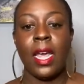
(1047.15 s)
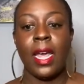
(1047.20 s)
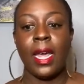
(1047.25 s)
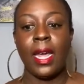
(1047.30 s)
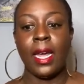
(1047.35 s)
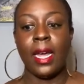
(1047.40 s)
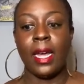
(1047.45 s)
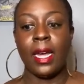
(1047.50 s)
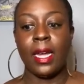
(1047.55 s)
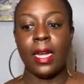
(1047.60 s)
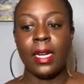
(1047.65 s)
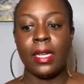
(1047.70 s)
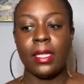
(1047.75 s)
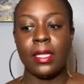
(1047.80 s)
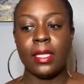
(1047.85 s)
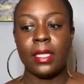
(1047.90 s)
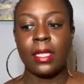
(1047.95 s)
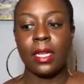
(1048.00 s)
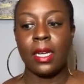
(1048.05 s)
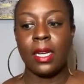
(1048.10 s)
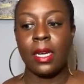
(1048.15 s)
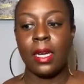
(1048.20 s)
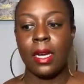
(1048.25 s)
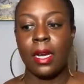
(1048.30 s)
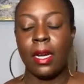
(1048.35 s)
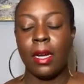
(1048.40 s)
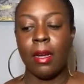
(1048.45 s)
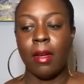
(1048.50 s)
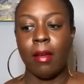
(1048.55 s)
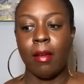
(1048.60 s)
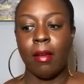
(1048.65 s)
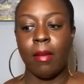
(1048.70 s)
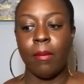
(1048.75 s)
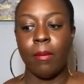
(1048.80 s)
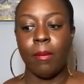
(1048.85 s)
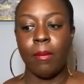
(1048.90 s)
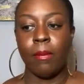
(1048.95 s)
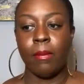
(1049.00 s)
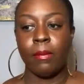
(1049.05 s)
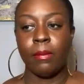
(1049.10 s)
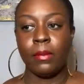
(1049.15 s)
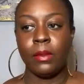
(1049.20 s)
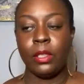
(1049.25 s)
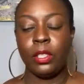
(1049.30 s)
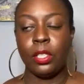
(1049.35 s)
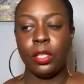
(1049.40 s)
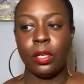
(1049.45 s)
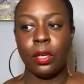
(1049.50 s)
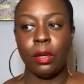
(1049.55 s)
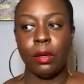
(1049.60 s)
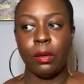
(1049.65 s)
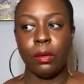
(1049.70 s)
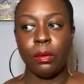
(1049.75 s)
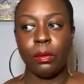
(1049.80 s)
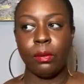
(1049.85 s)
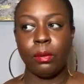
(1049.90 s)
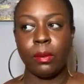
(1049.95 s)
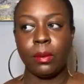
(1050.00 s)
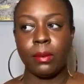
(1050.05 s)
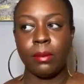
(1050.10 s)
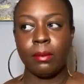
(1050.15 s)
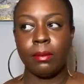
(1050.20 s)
and you know,